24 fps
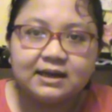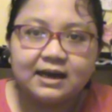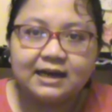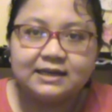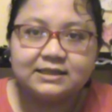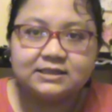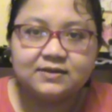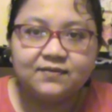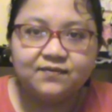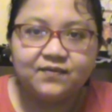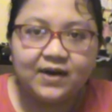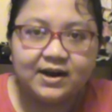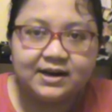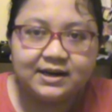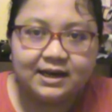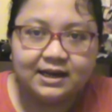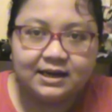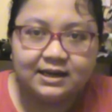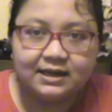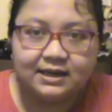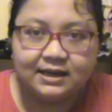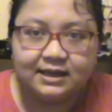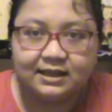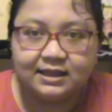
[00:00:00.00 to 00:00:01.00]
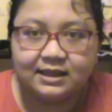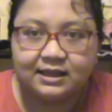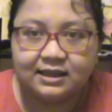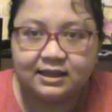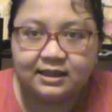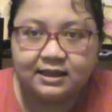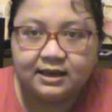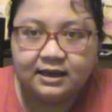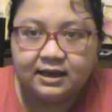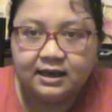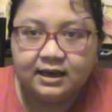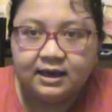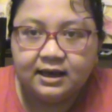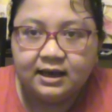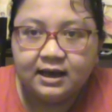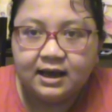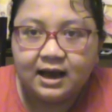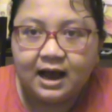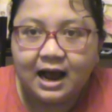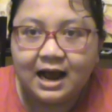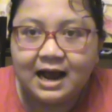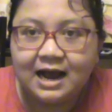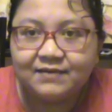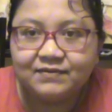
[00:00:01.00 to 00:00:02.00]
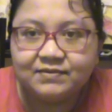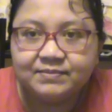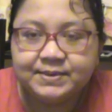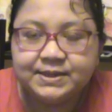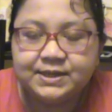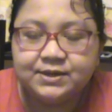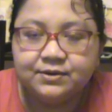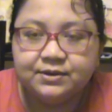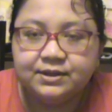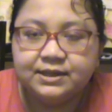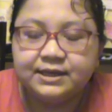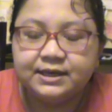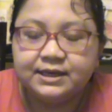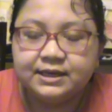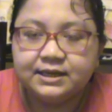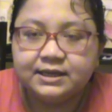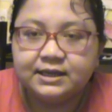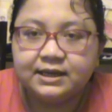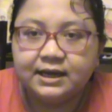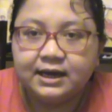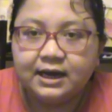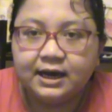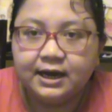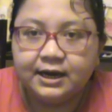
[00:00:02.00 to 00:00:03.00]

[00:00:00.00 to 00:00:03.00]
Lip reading: I just find that I haven't been using it